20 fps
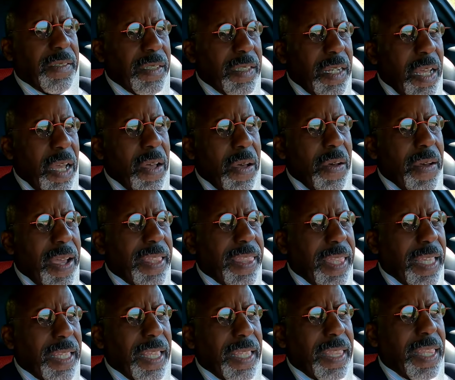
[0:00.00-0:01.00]
No, I
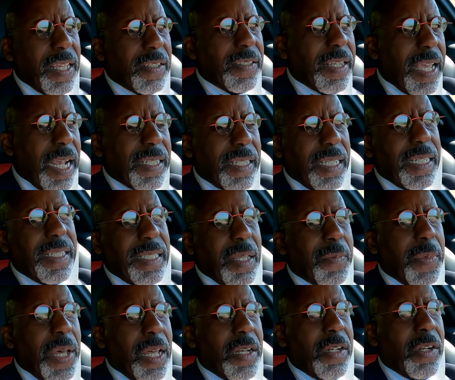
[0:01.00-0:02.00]
think that there's actually
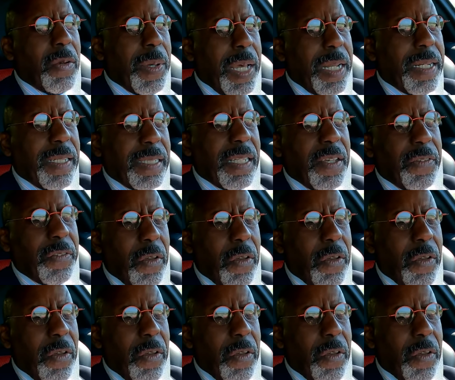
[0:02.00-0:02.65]
some underbody stuff